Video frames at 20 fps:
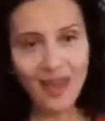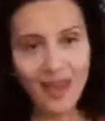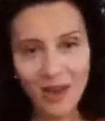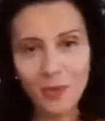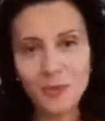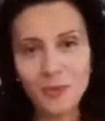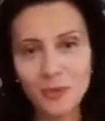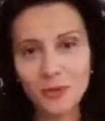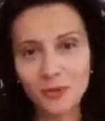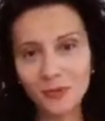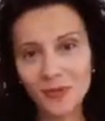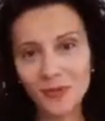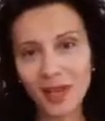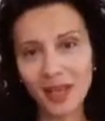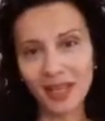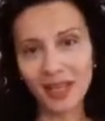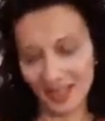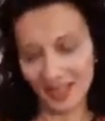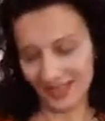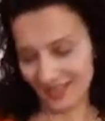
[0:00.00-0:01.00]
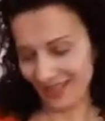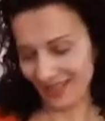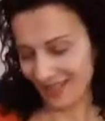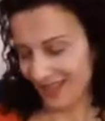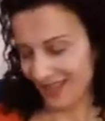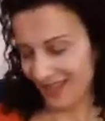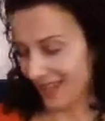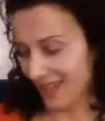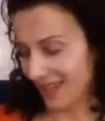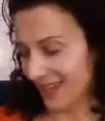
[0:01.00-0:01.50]
I hope you're fine,
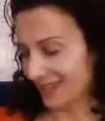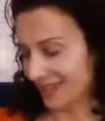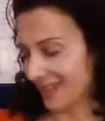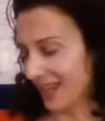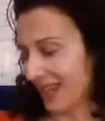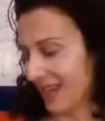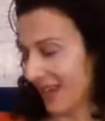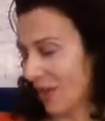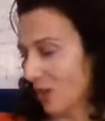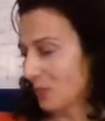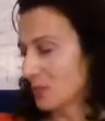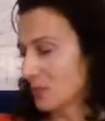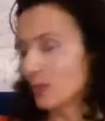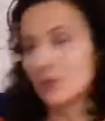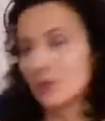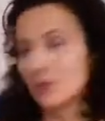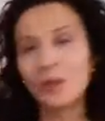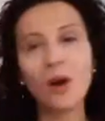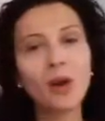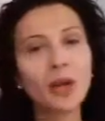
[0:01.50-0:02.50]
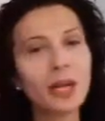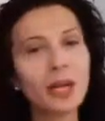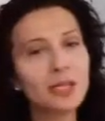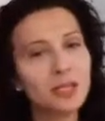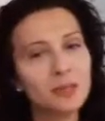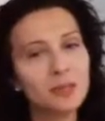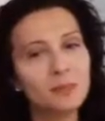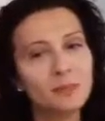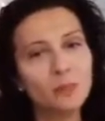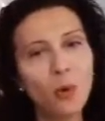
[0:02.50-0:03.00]
and I hope you're not
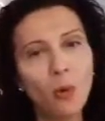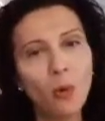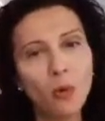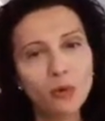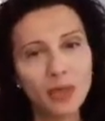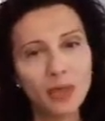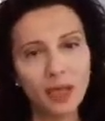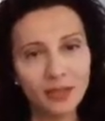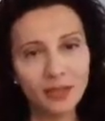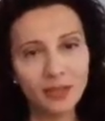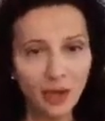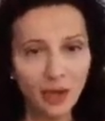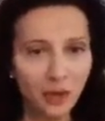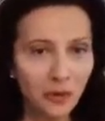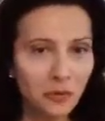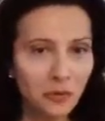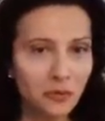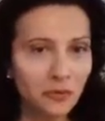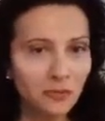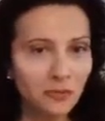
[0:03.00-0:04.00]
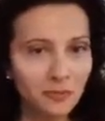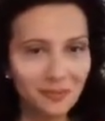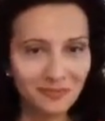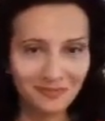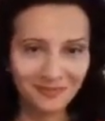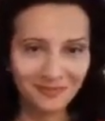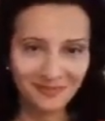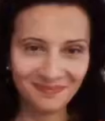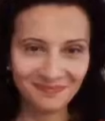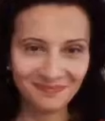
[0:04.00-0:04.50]
getting bored at home.
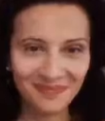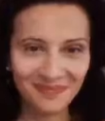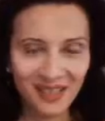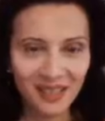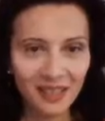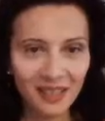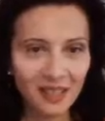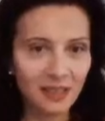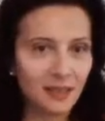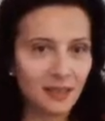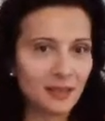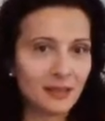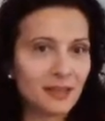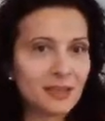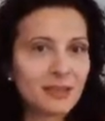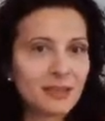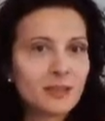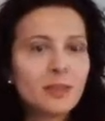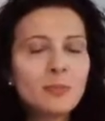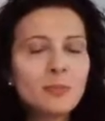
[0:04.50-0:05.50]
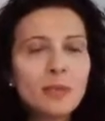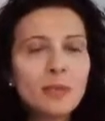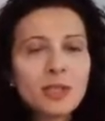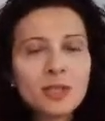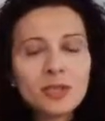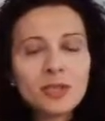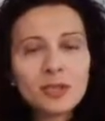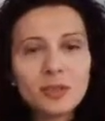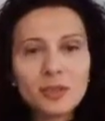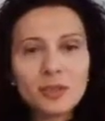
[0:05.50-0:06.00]
There's so
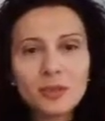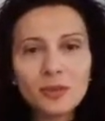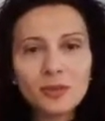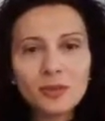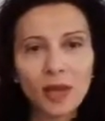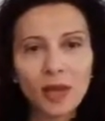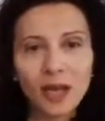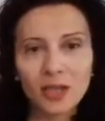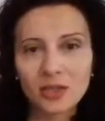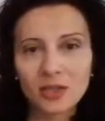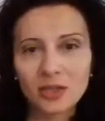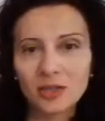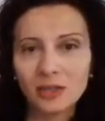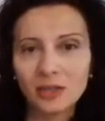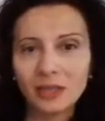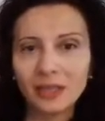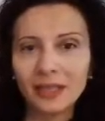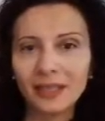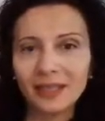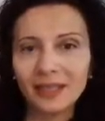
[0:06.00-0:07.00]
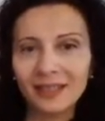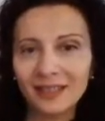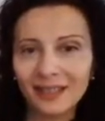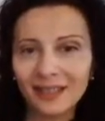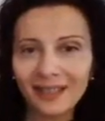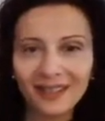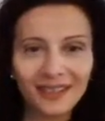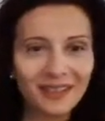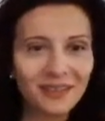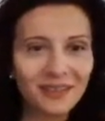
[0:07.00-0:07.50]
much to do, actually.
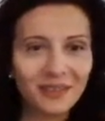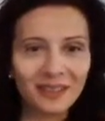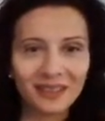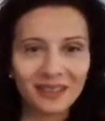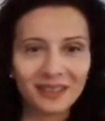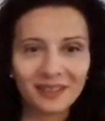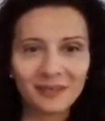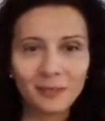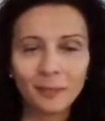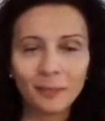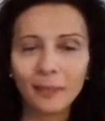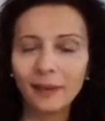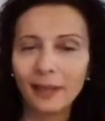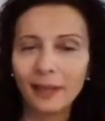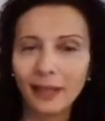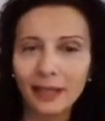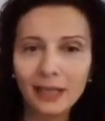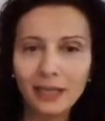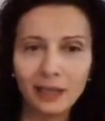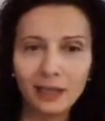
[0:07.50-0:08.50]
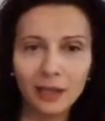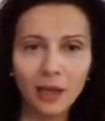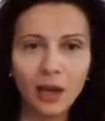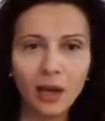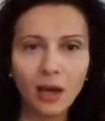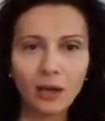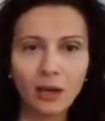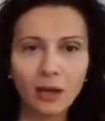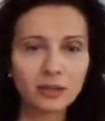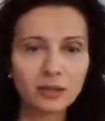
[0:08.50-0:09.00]
Yeah, you can play a
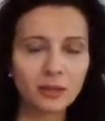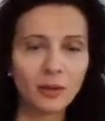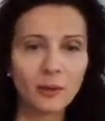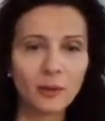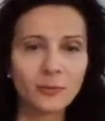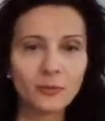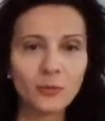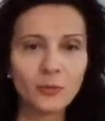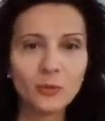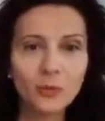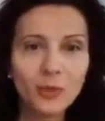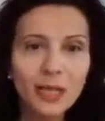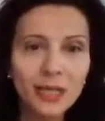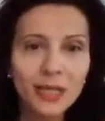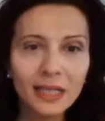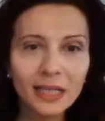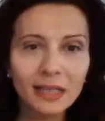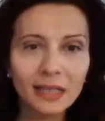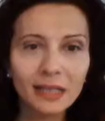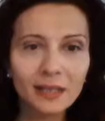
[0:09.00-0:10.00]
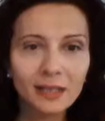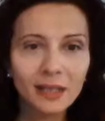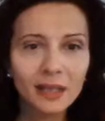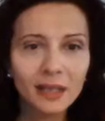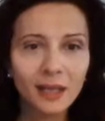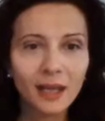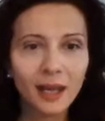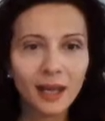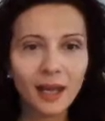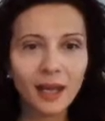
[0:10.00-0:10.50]
lot and read
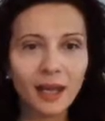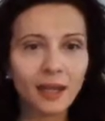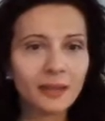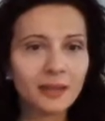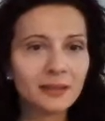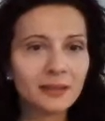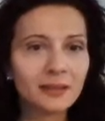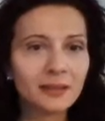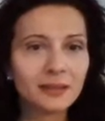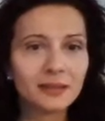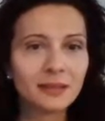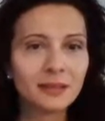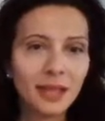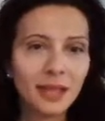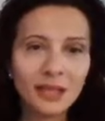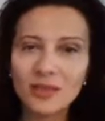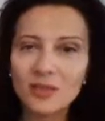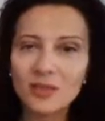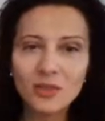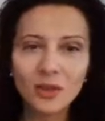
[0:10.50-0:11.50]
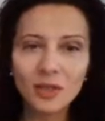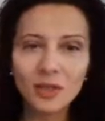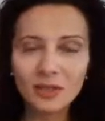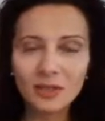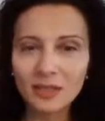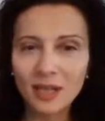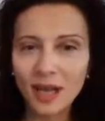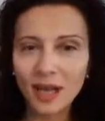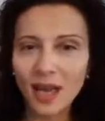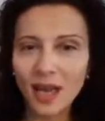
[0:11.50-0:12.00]
and enjoy your
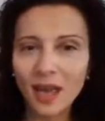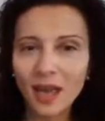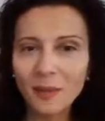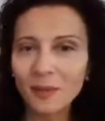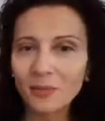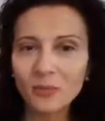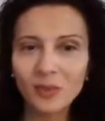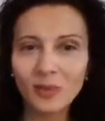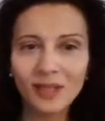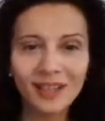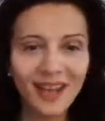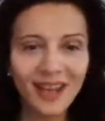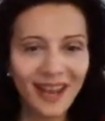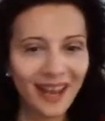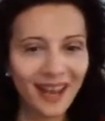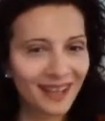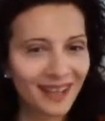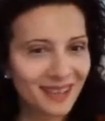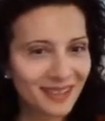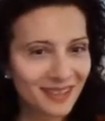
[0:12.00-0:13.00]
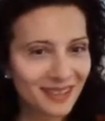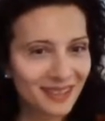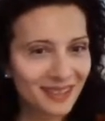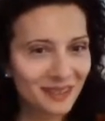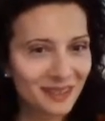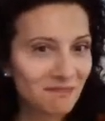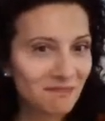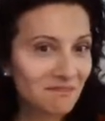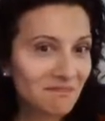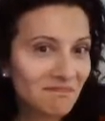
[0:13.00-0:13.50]
time and
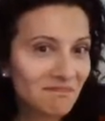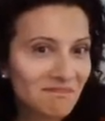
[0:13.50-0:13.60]
relax.